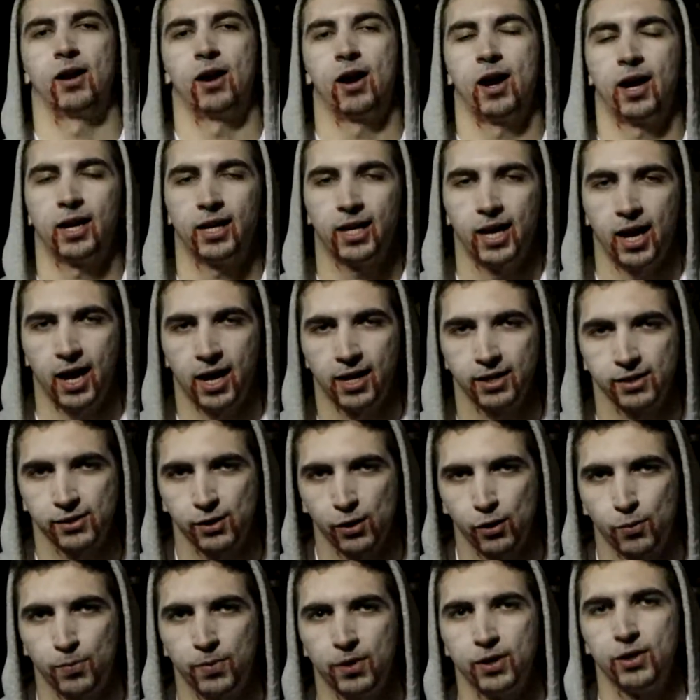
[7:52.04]
Alright guys,
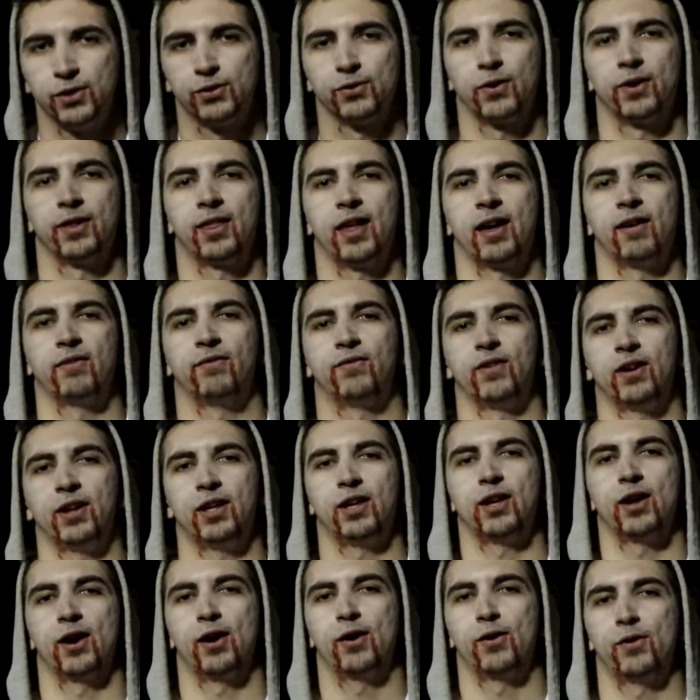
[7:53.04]
hope you enjoyed that
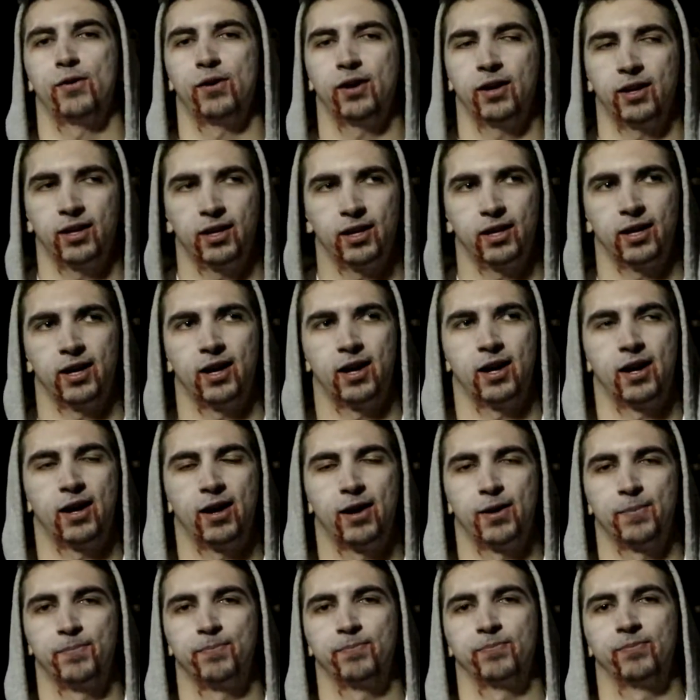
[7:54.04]
video.
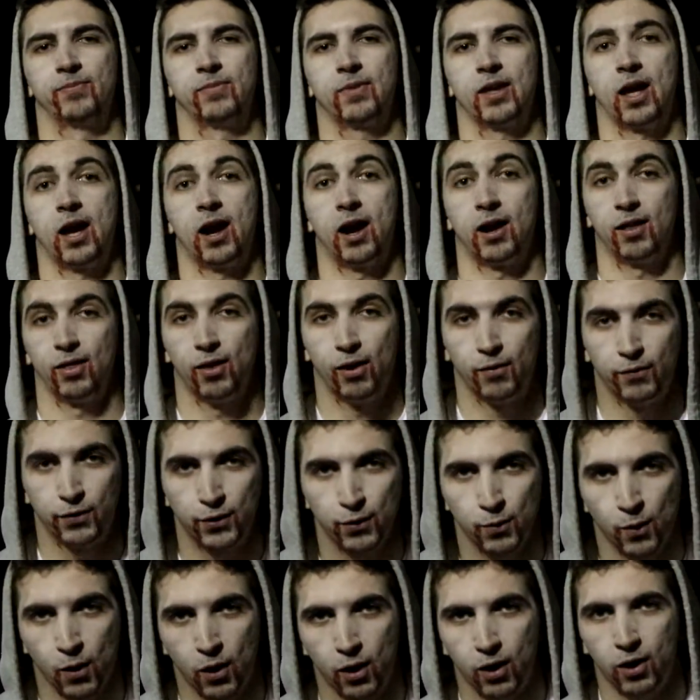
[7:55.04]
Um, I love
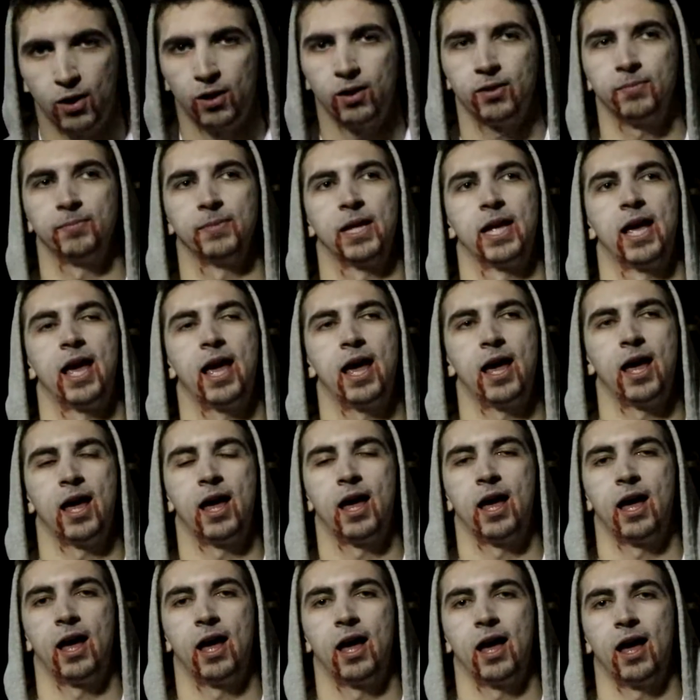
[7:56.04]
you all.
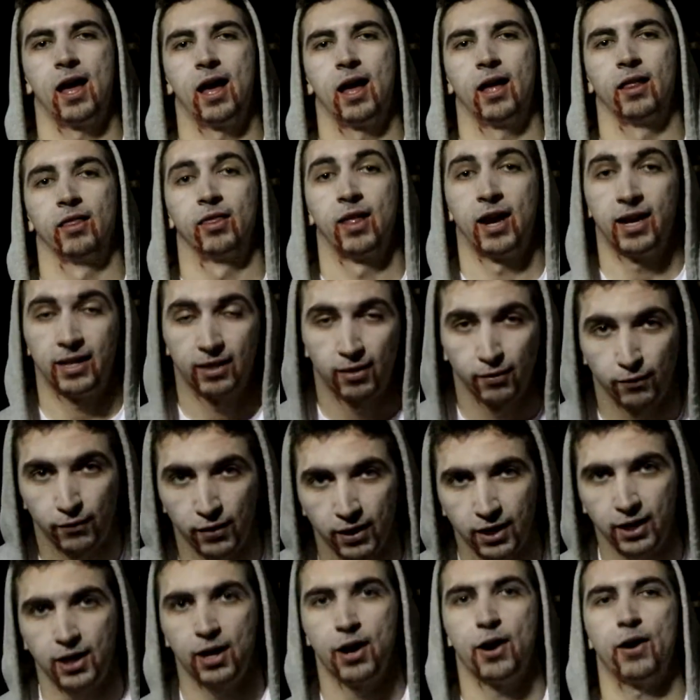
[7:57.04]
Like the
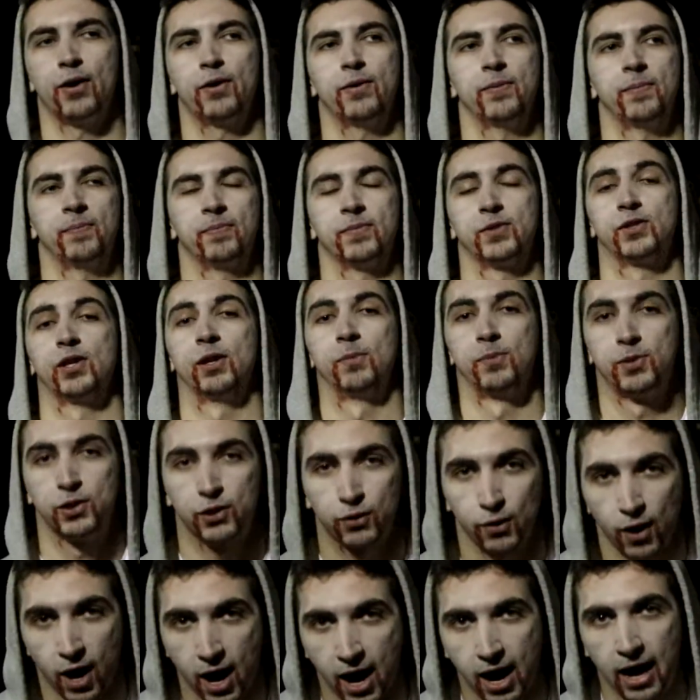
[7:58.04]
video,
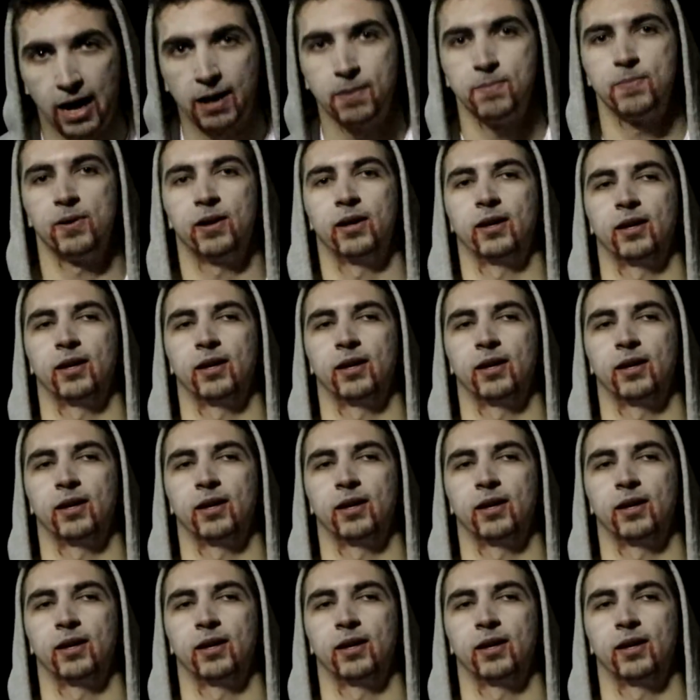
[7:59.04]
subscribe.